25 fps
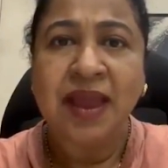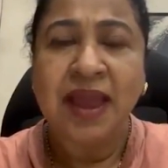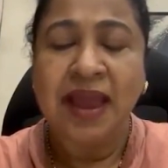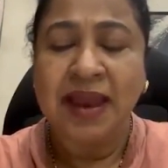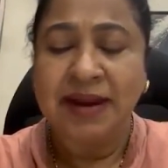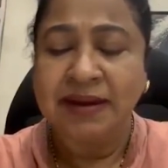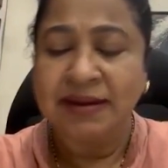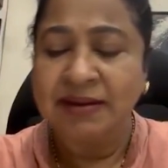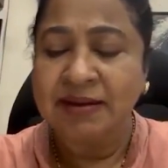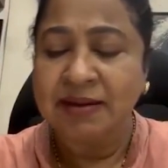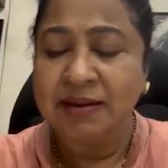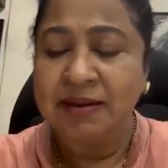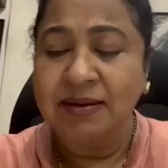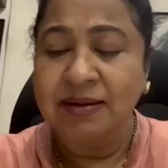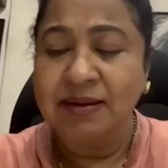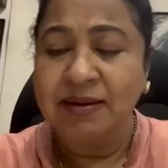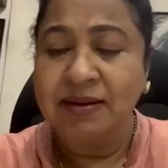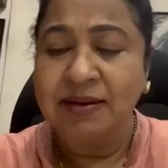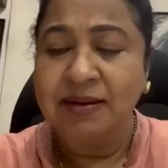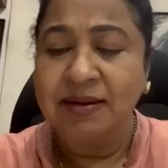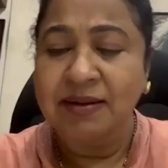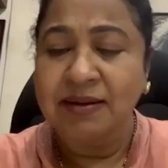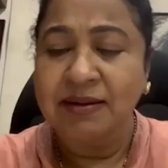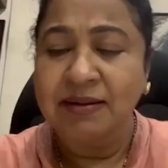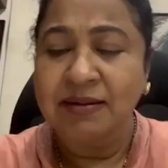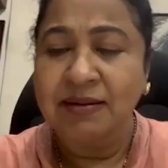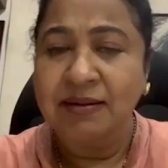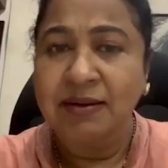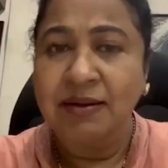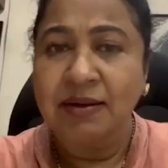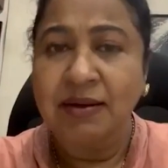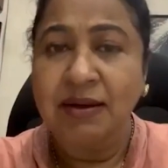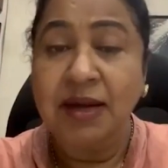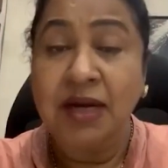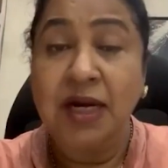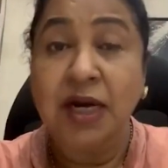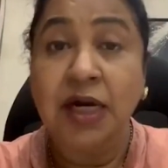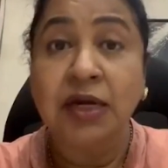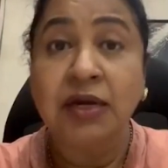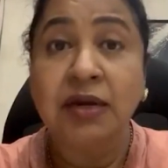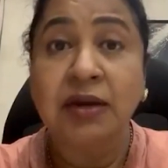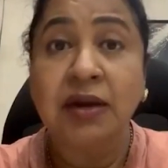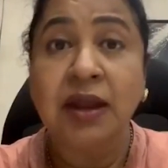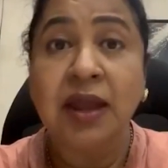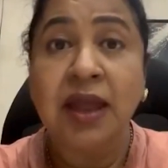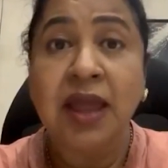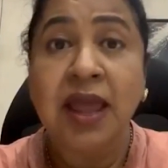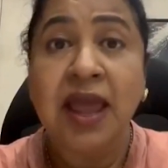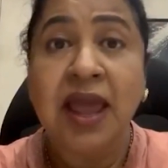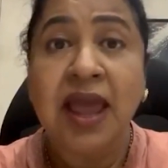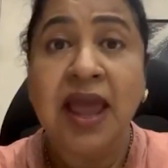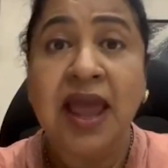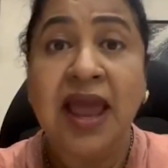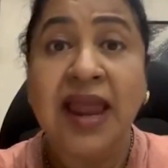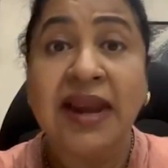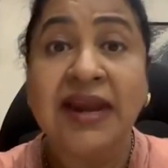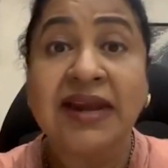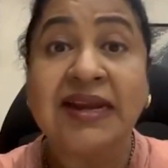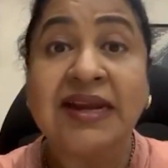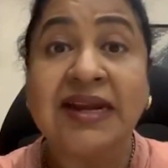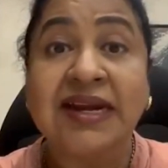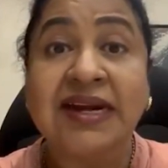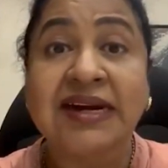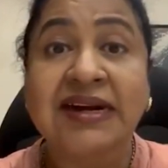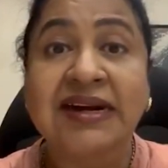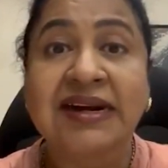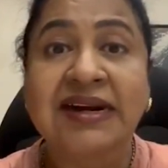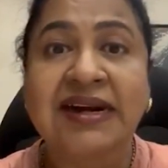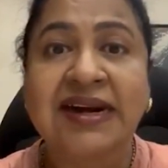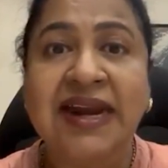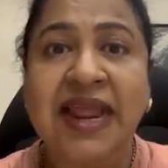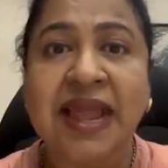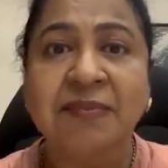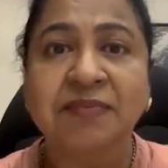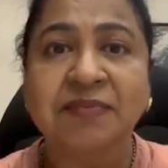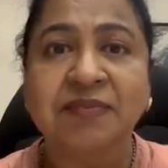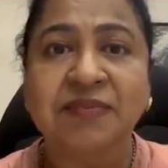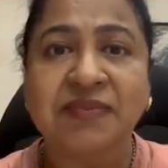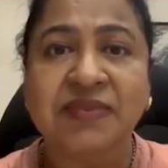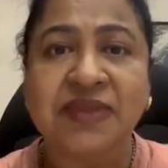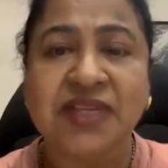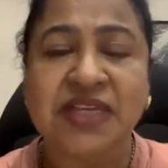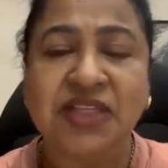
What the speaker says: and condemn